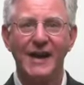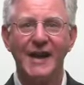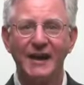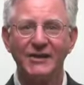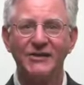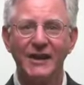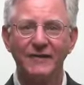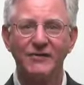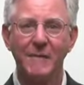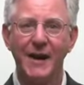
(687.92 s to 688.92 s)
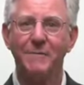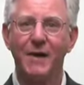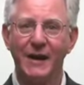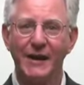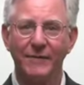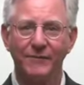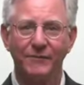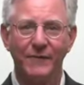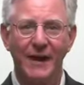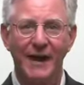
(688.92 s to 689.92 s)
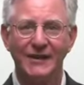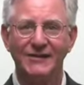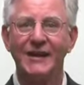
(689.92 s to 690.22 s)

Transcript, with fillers: Higgins gives the man money, and as he